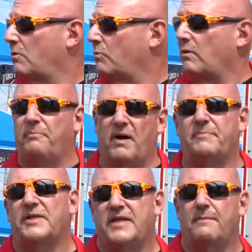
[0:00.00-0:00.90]
we'll
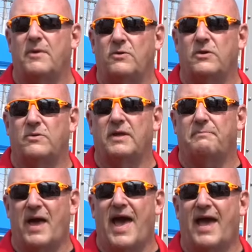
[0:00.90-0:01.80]
bump a demo unit
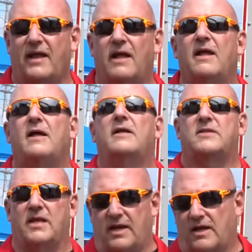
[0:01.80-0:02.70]
back
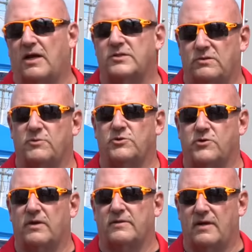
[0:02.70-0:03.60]
to get a customer
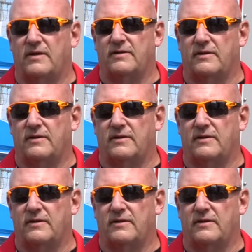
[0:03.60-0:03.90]
truck done.